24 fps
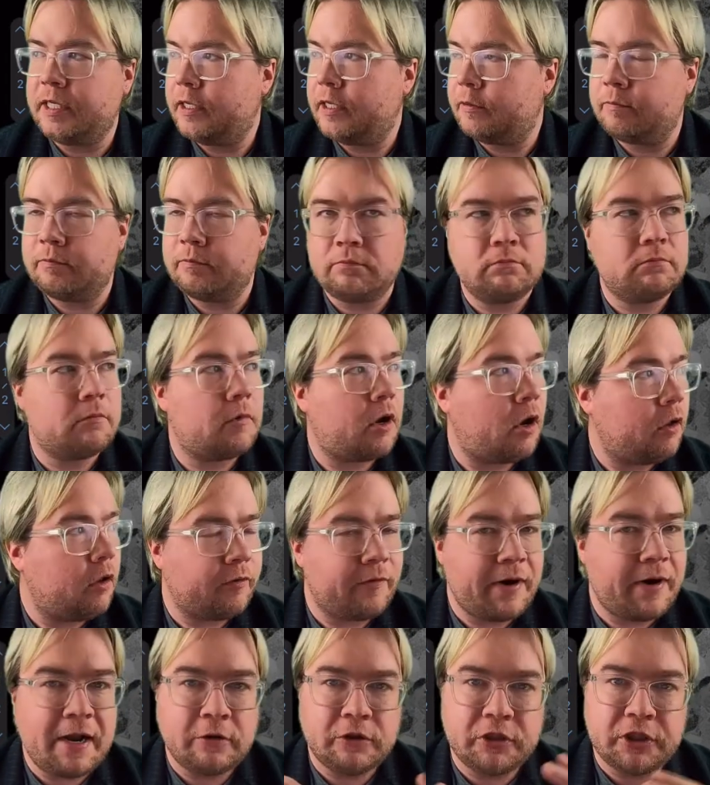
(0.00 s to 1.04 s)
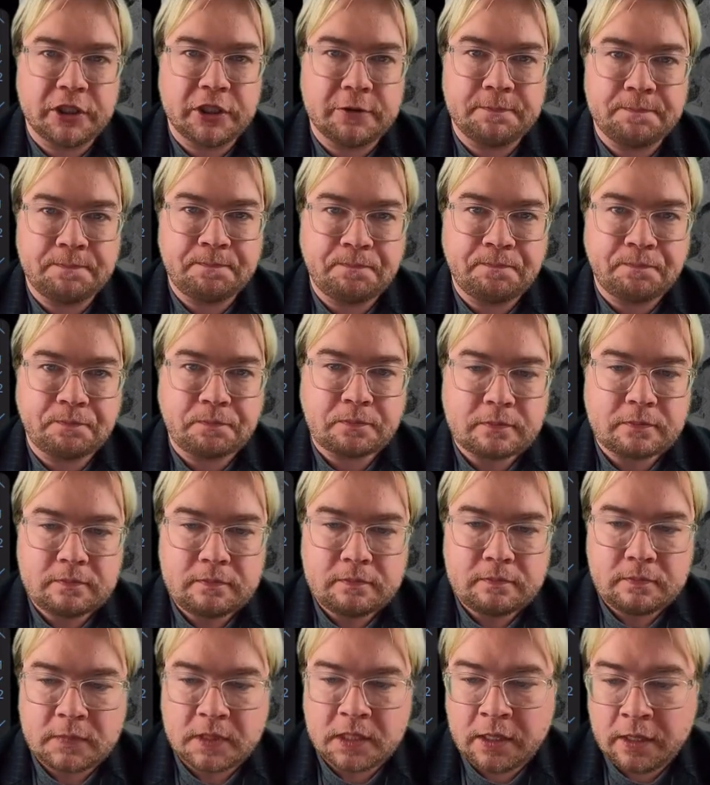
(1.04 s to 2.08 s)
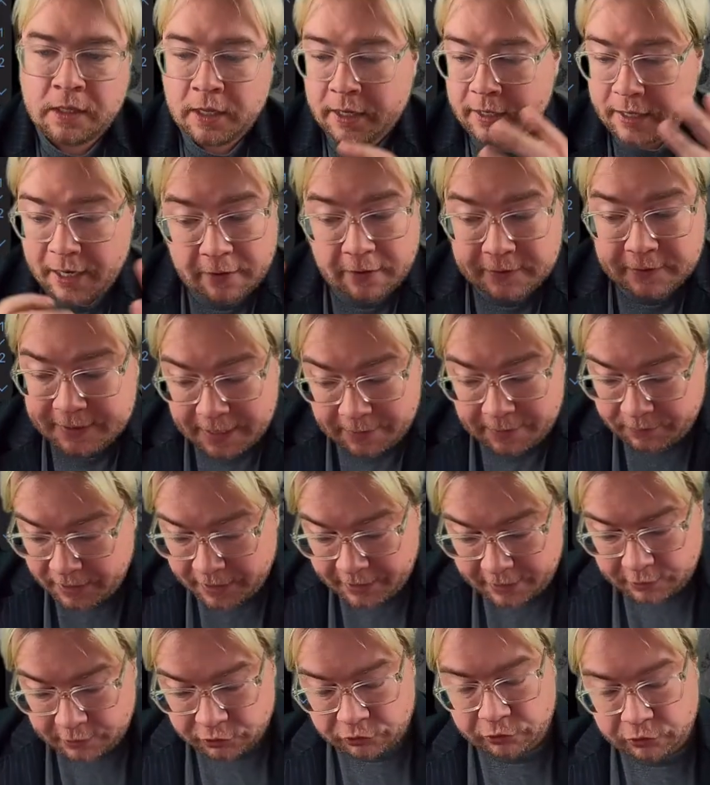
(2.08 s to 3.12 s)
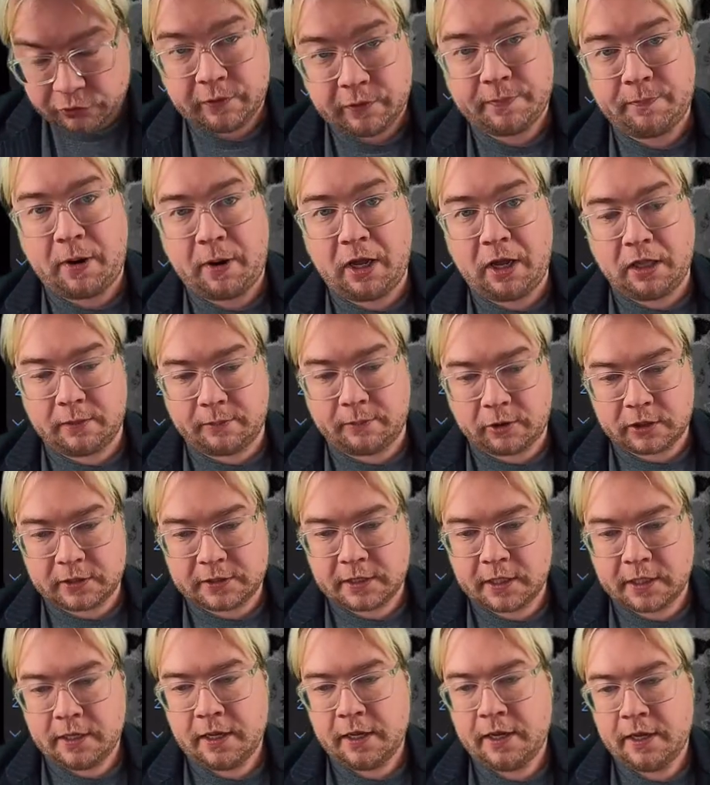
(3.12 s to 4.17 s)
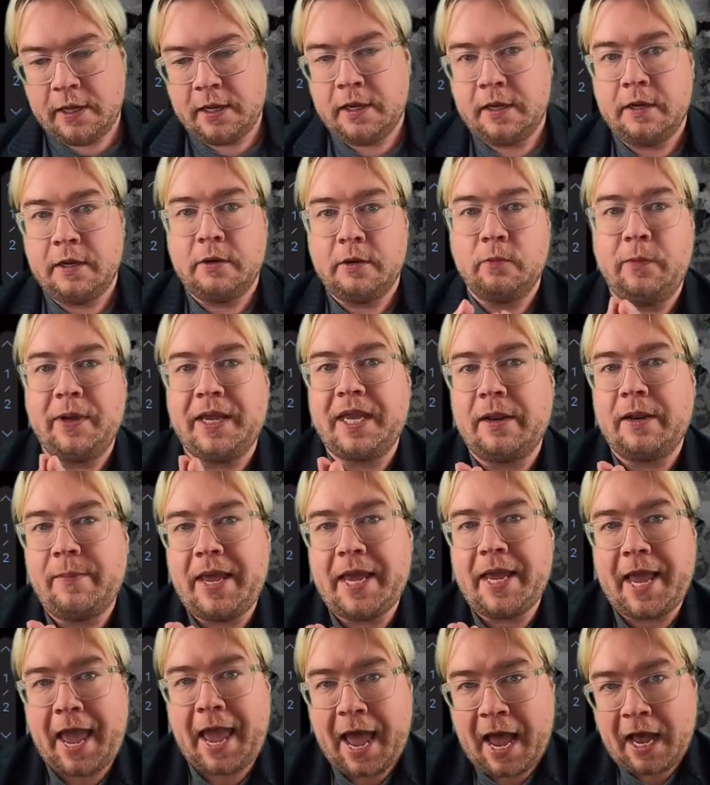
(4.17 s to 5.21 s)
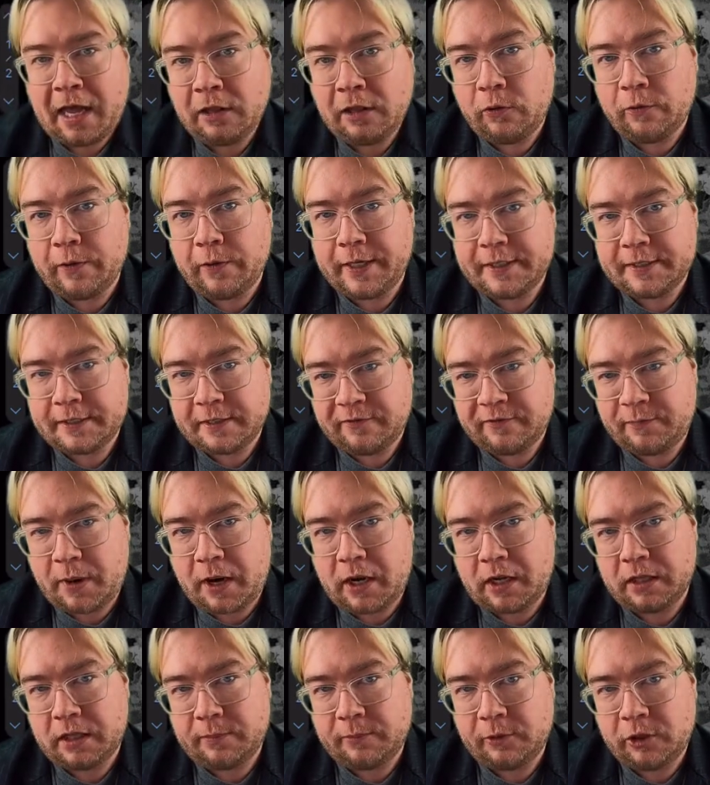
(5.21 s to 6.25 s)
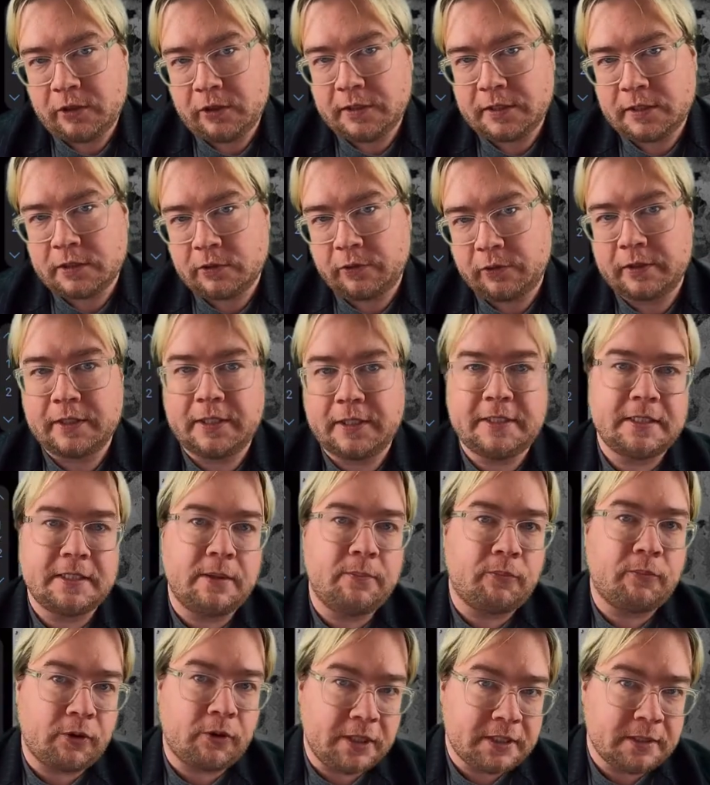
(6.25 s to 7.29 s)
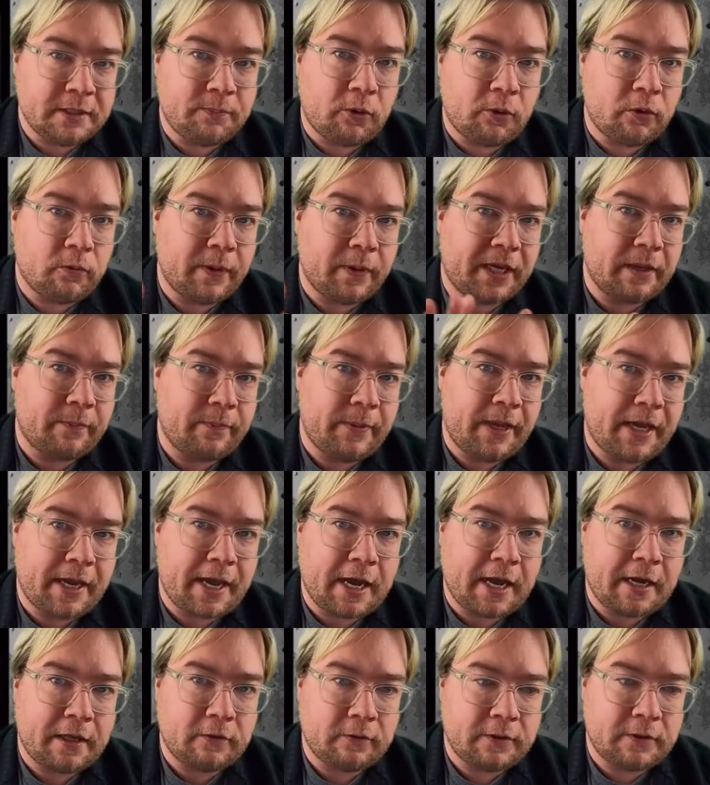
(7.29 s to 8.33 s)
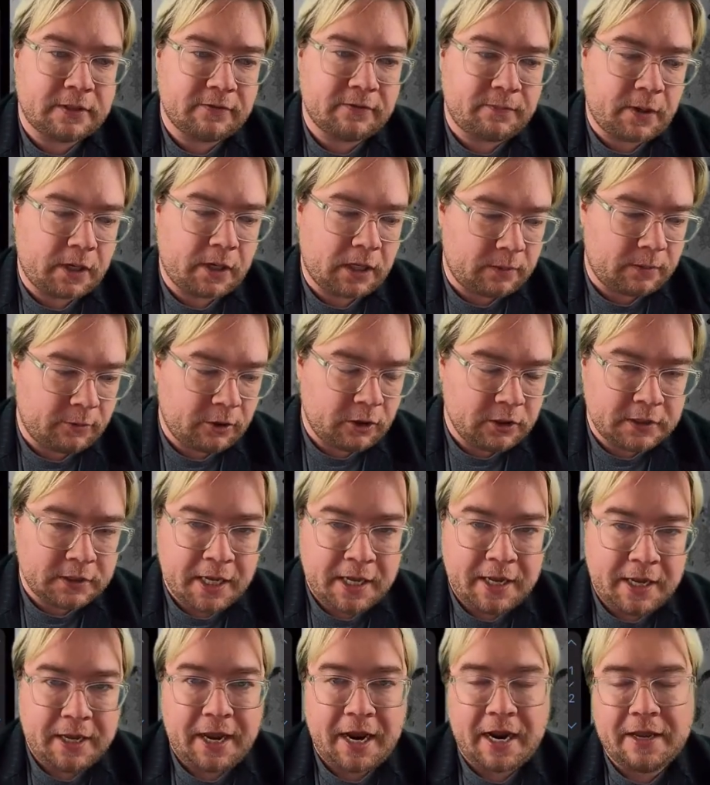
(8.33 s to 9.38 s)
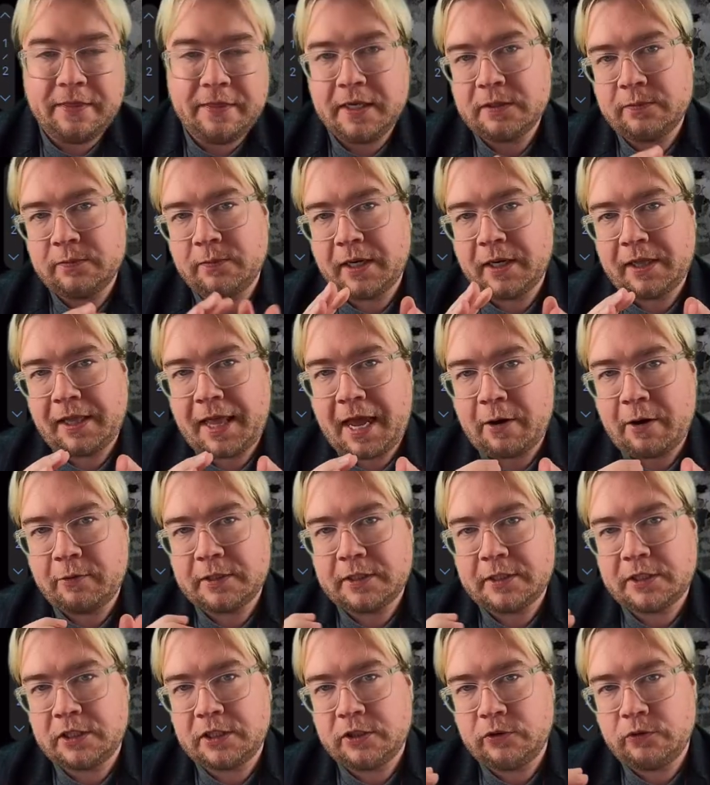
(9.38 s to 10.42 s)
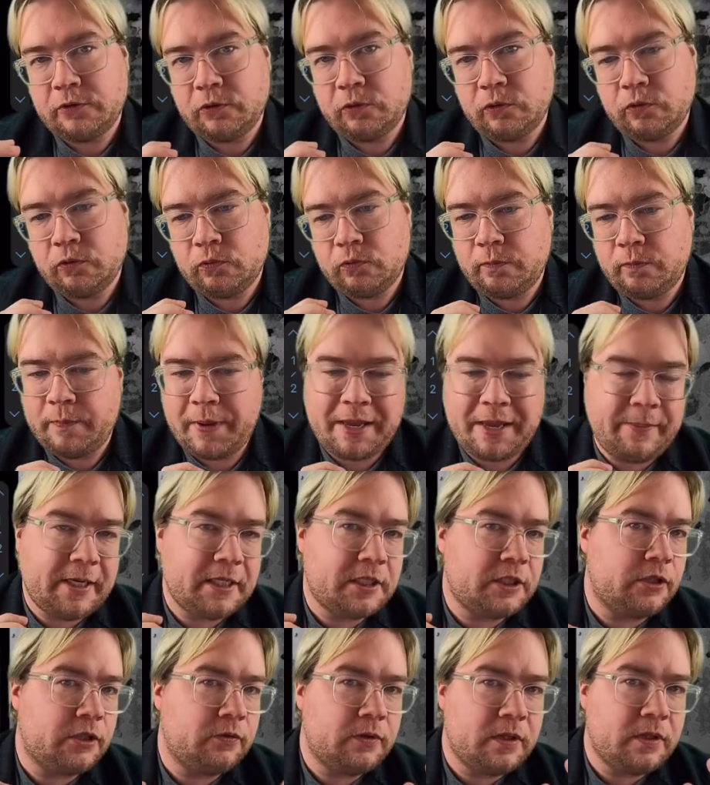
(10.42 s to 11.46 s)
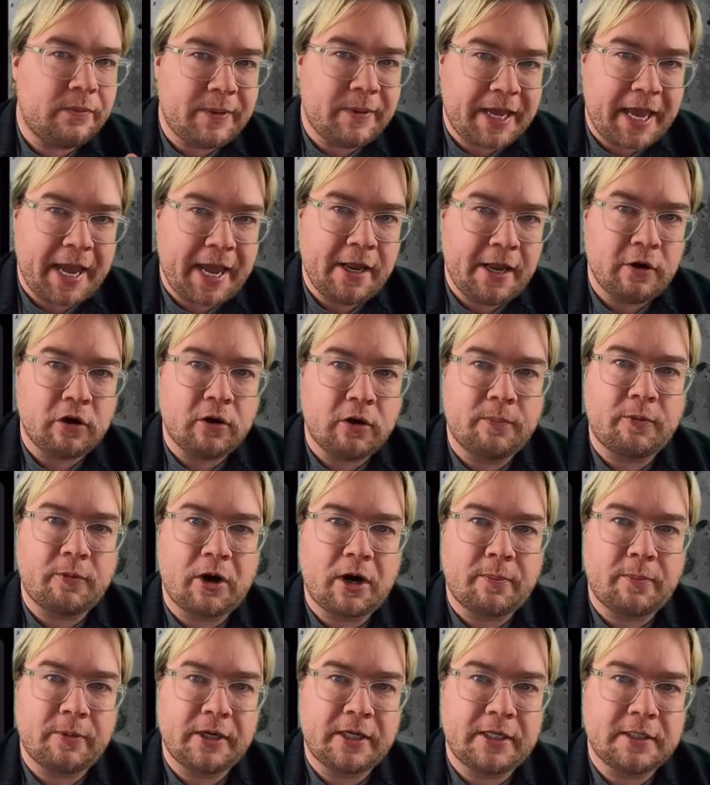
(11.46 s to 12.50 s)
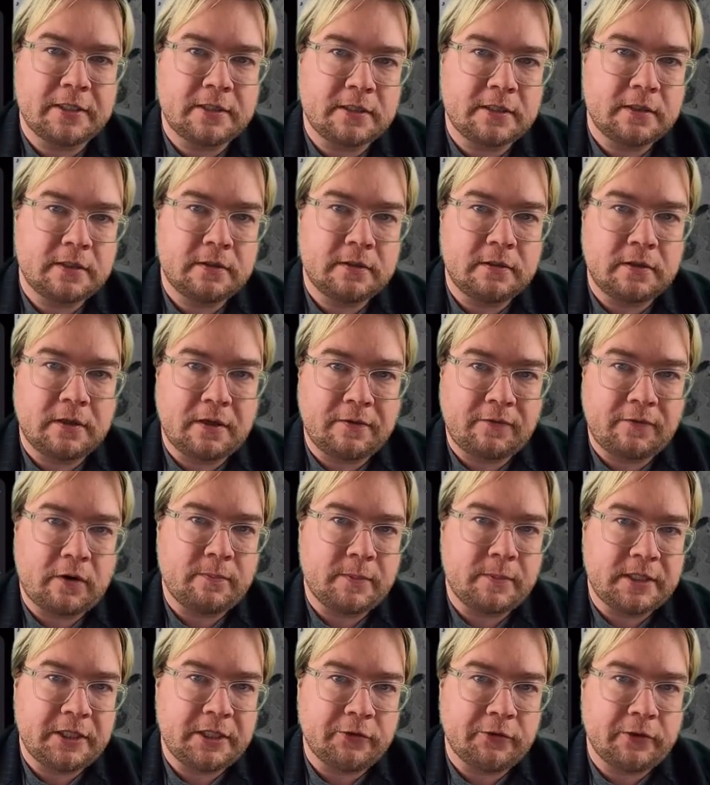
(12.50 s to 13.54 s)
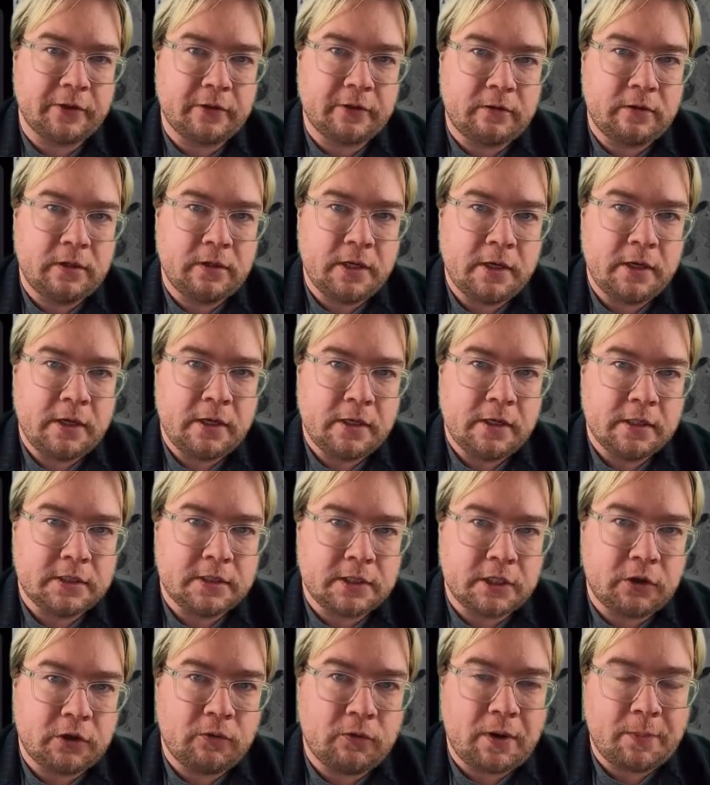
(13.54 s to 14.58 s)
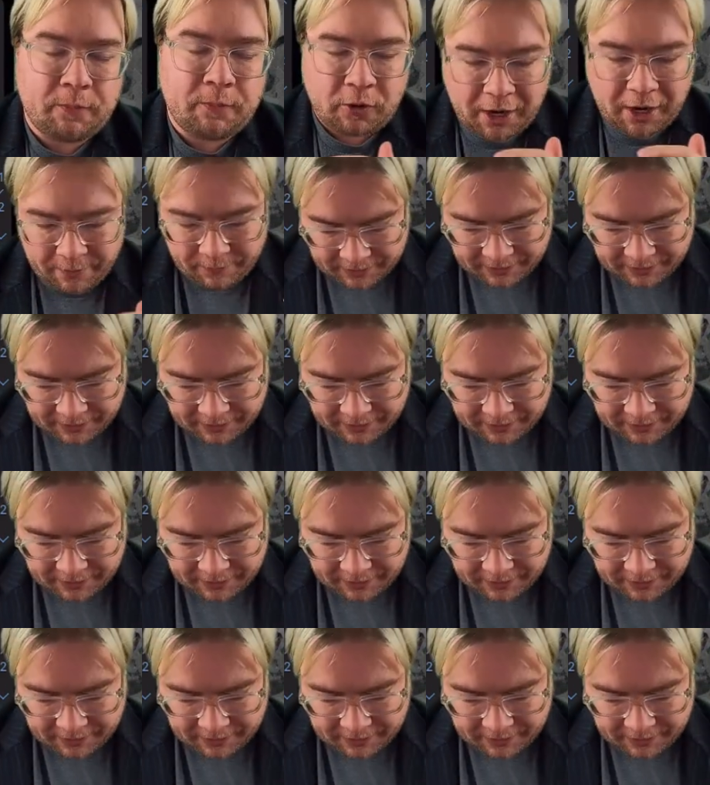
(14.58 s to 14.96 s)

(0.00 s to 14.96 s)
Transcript: it all around you. Now, the same thing is true with polymers. We can make alloys of polymers, or at least in principle, we can make alloys of polymers, and this would allow us to maybe tune the mechanical properties of our material. So a prime